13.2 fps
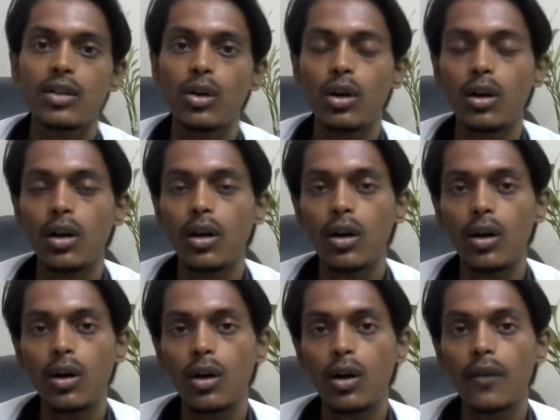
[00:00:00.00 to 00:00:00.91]

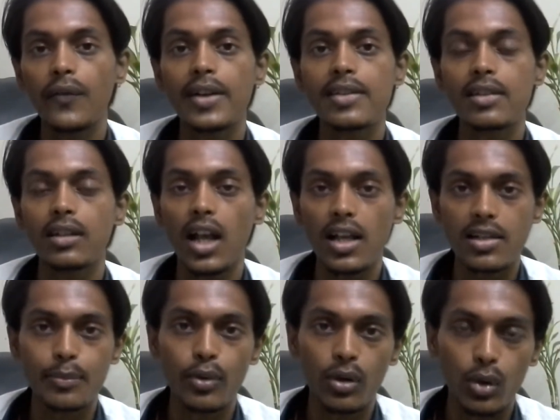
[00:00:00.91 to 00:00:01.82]
of its
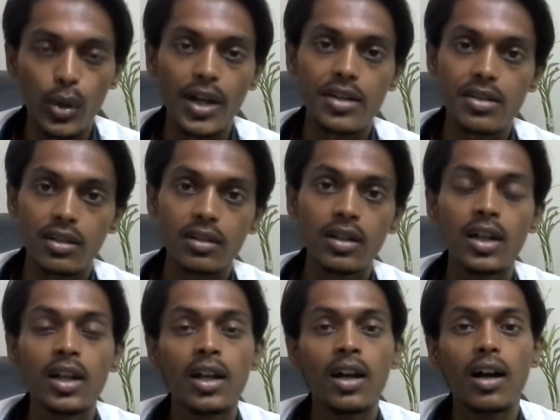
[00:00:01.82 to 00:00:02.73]
last location,
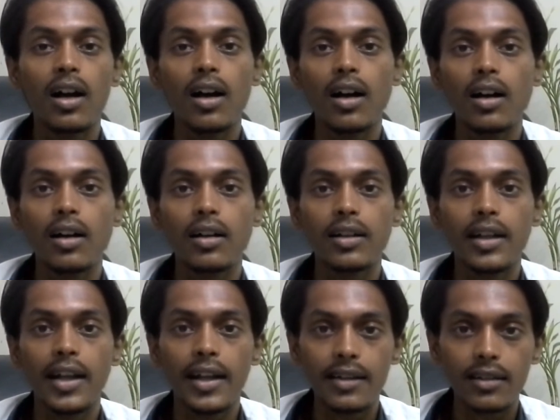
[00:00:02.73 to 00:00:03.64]

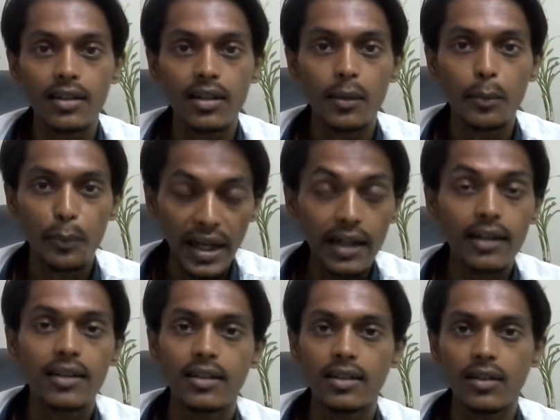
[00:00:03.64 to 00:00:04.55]
it
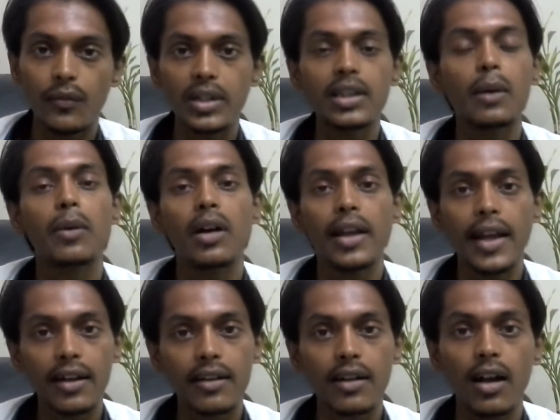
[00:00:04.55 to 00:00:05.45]
pinged with the
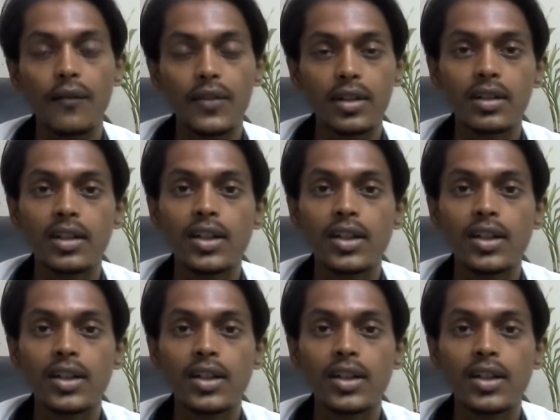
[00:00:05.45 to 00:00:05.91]
aircraft.